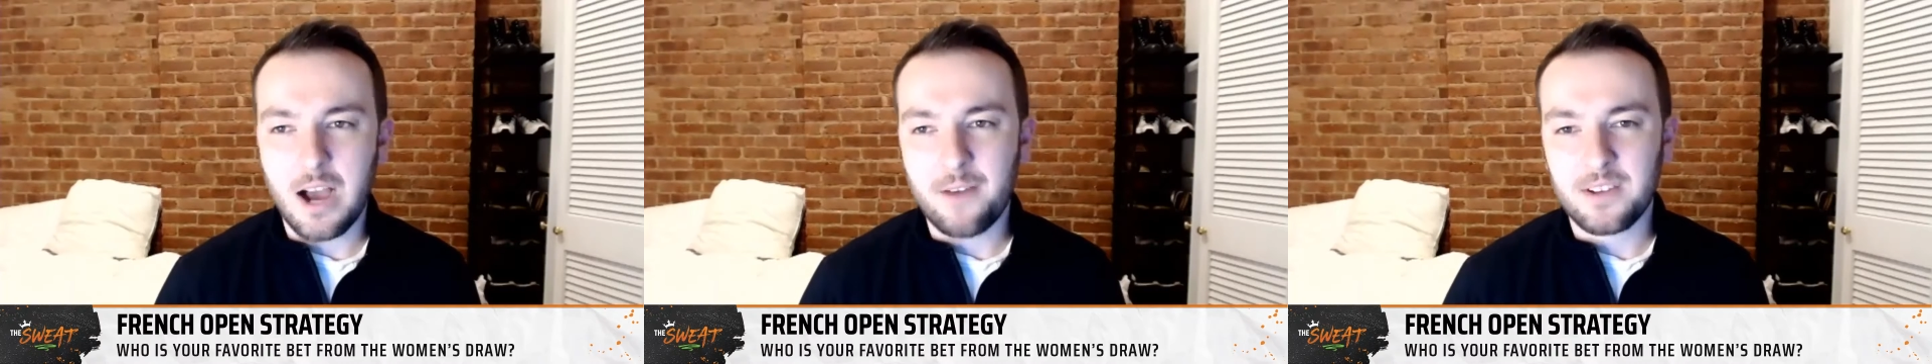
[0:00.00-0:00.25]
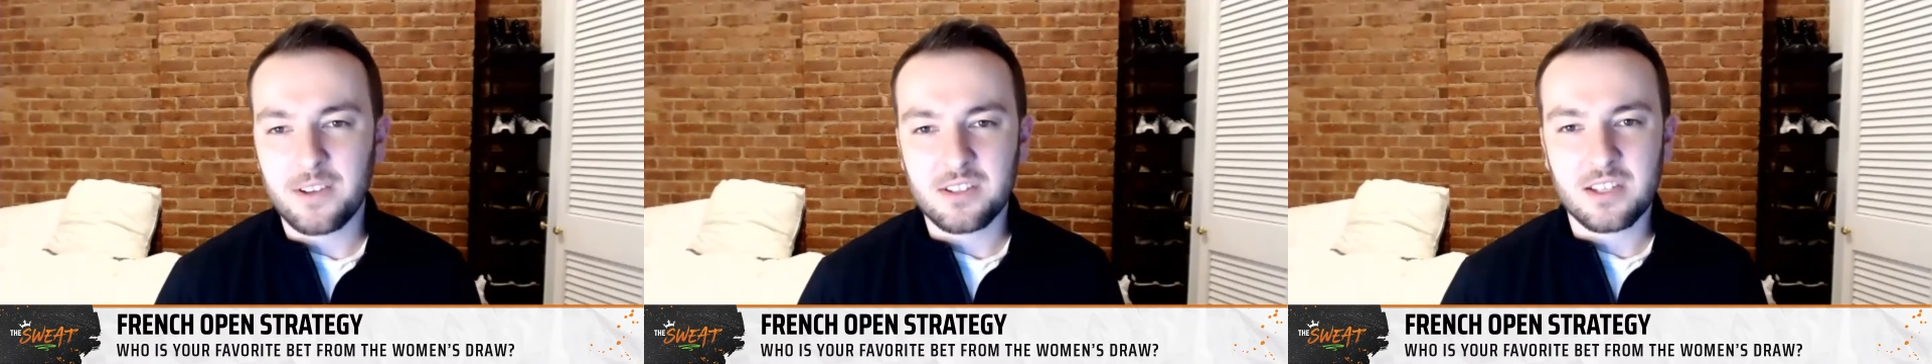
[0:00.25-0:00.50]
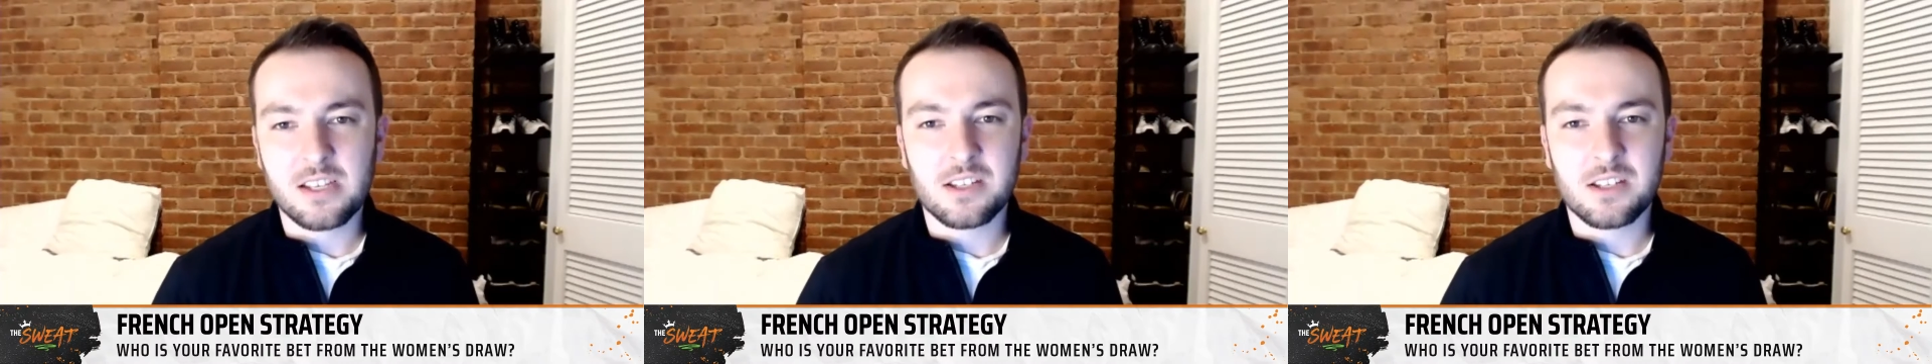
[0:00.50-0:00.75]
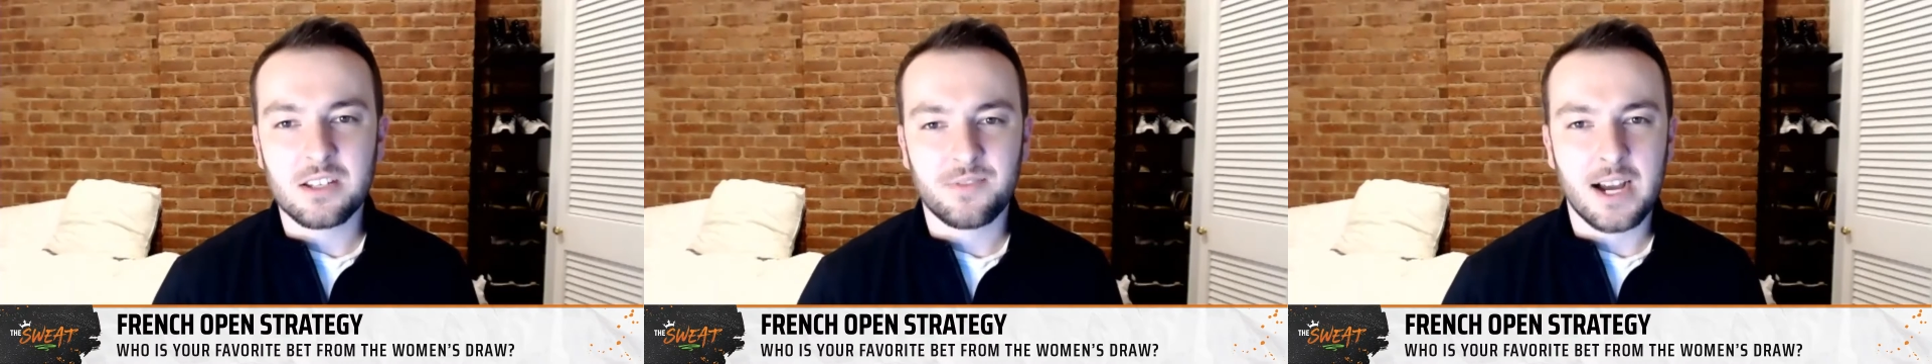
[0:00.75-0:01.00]
you know, obviously
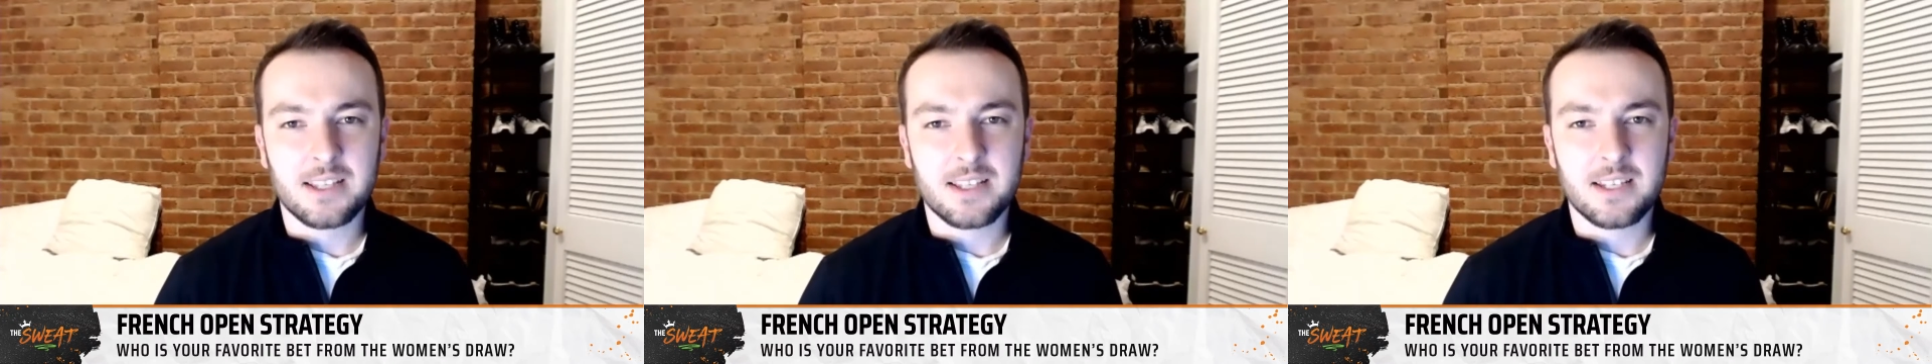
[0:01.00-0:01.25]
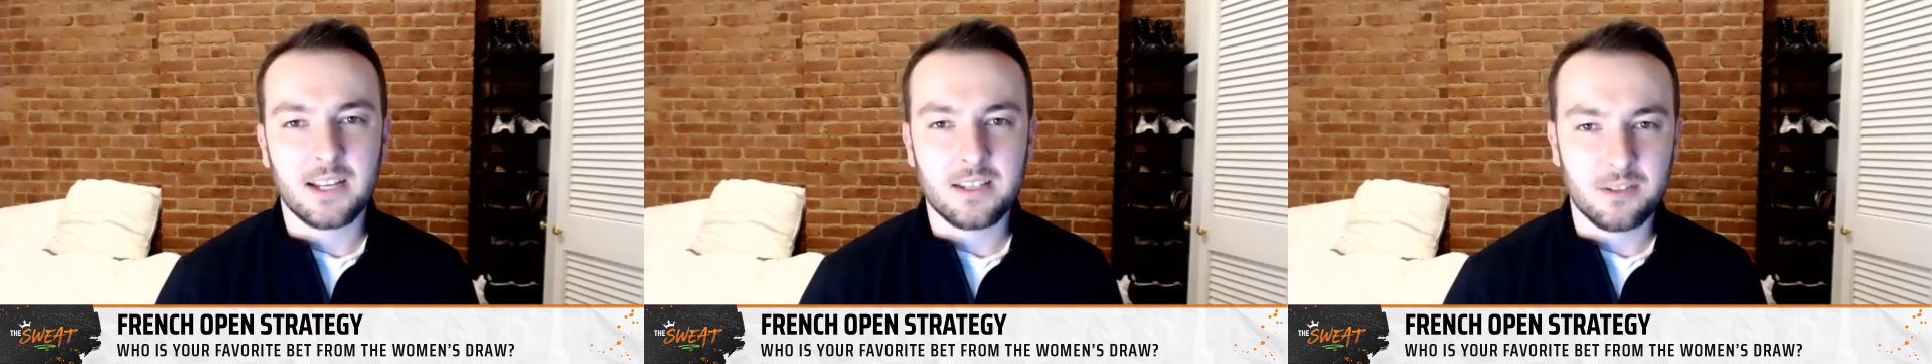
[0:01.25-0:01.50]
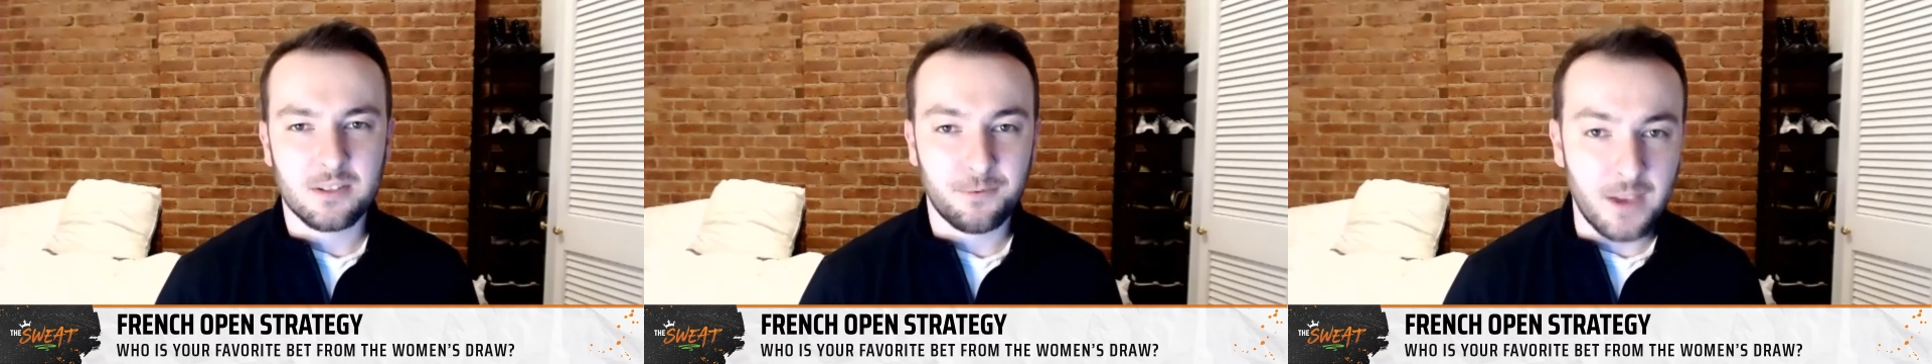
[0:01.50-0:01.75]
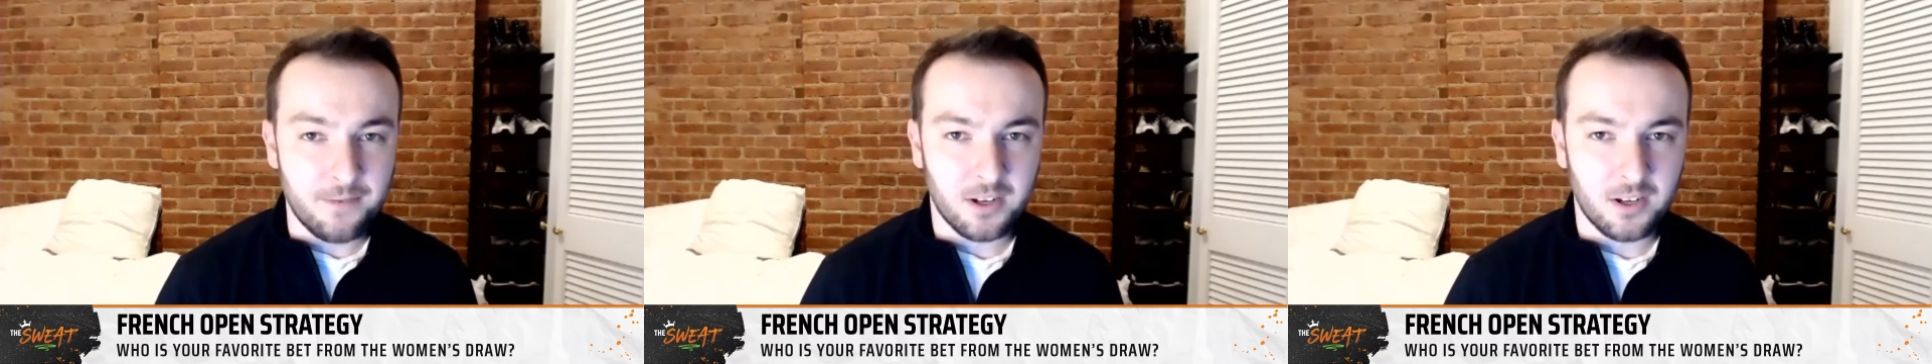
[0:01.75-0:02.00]
Iga Swiatek is the
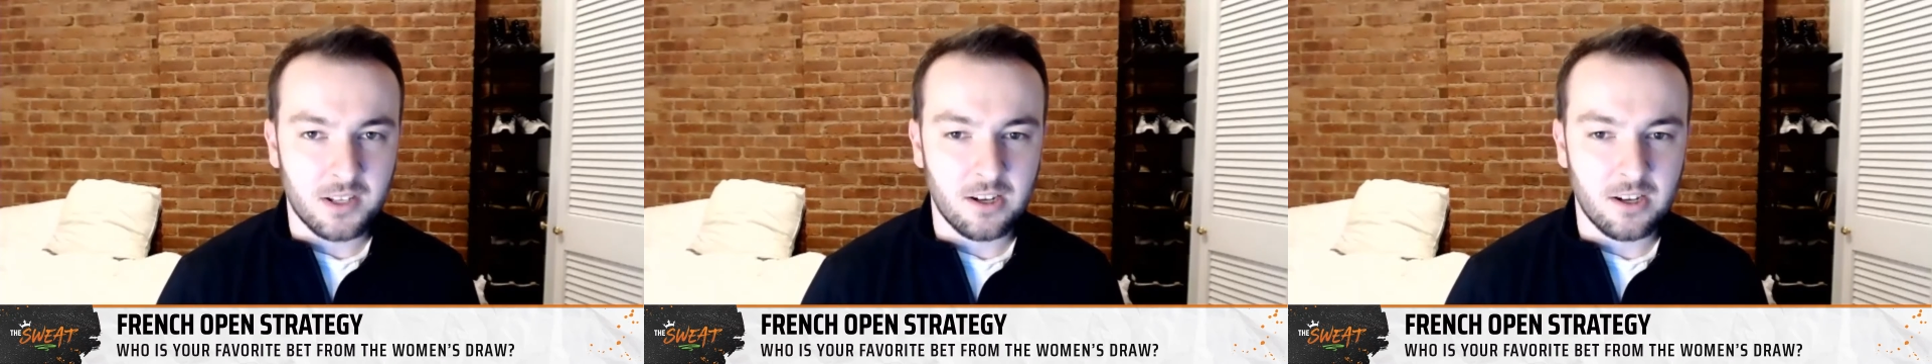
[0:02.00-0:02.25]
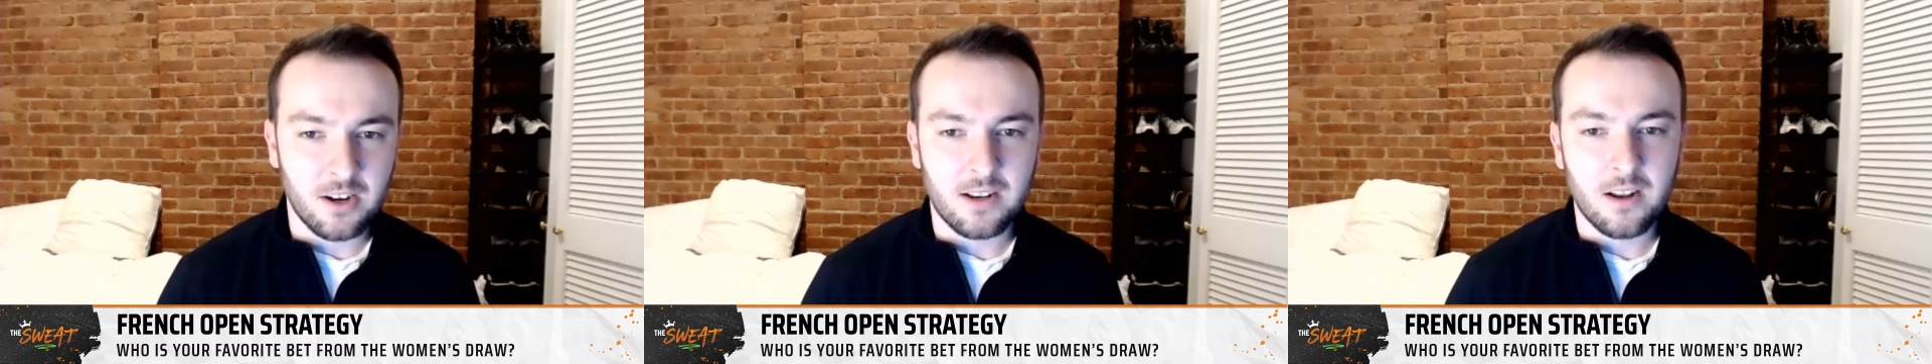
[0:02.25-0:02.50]
favorite here.